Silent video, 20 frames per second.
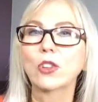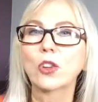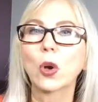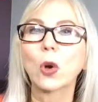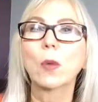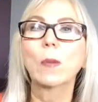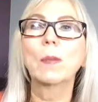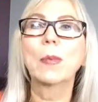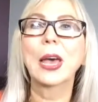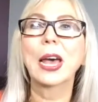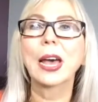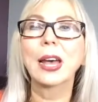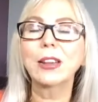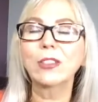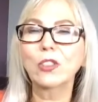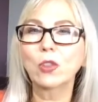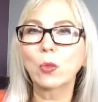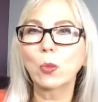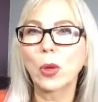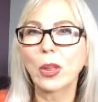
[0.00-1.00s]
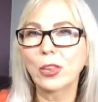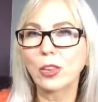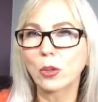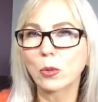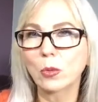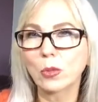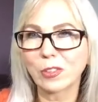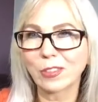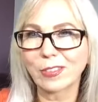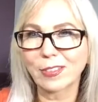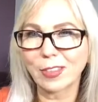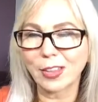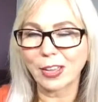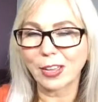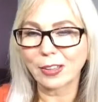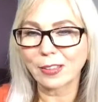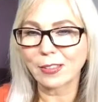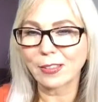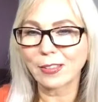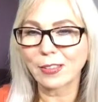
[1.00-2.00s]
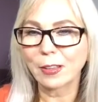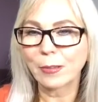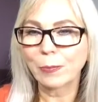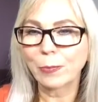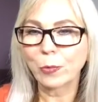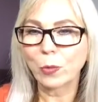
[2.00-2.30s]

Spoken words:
Go back to when you were 6.